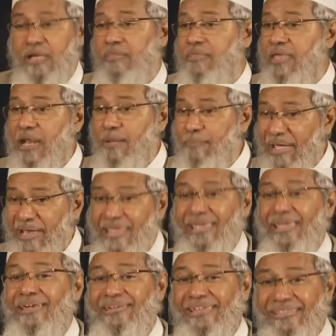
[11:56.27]
there are many
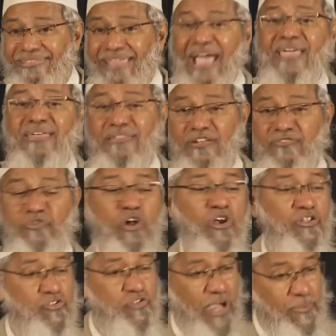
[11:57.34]
Indian dais and
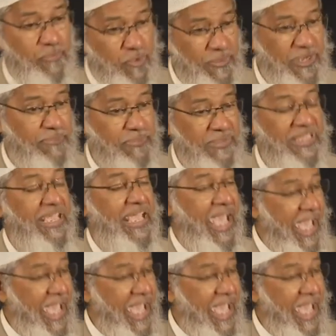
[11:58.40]
scholars who came to meet me.